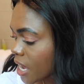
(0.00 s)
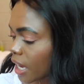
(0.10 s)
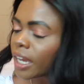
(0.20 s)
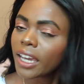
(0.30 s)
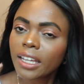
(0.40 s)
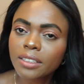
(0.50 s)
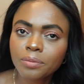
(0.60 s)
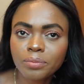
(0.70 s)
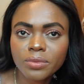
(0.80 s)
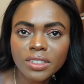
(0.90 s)
and
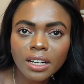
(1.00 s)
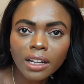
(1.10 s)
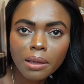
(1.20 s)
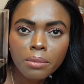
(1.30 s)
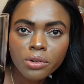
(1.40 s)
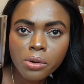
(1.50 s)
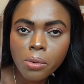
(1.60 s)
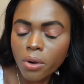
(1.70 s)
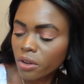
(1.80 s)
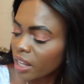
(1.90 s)
kind of like mineral
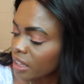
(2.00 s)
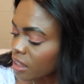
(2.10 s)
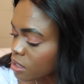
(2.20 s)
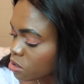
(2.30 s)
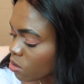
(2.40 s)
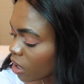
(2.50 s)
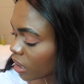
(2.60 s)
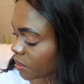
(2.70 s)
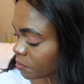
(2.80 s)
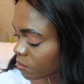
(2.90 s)
water like this
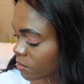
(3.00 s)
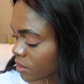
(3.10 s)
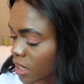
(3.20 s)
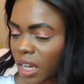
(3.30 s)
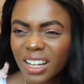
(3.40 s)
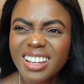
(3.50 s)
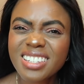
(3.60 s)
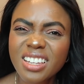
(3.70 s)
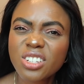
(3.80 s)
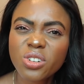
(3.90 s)
one kind of like
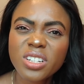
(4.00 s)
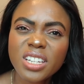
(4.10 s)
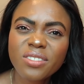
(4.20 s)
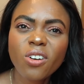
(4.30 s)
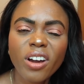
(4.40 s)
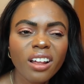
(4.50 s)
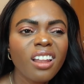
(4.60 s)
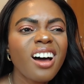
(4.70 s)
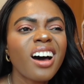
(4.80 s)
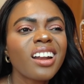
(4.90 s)
stains your teeth quite a
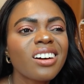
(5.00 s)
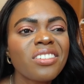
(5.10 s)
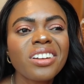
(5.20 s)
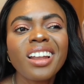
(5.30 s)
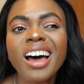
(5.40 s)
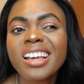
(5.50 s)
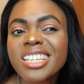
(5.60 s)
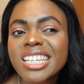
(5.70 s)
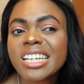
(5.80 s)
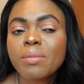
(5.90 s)
lot over the
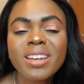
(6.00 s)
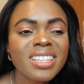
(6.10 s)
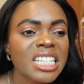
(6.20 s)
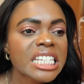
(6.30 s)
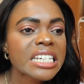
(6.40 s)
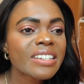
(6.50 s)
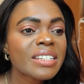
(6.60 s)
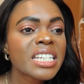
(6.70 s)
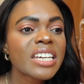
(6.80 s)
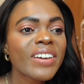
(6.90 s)
last year my
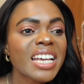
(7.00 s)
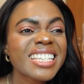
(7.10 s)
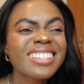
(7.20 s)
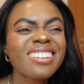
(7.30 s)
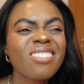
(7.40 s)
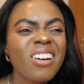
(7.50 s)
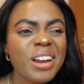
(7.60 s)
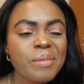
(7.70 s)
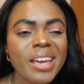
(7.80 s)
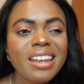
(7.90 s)
teeth has stained quite
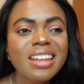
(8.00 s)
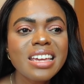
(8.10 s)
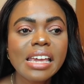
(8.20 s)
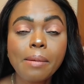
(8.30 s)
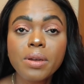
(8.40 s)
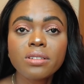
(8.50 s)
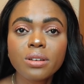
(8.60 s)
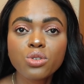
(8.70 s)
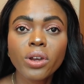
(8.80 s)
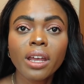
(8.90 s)
a bit because i
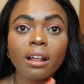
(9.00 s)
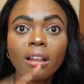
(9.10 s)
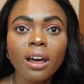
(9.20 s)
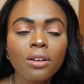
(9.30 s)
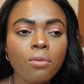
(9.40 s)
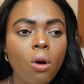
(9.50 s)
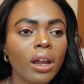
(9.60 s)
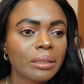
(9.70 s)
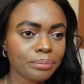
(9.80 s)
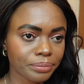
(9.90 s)
was drinking a lot of
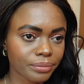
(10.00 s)
wine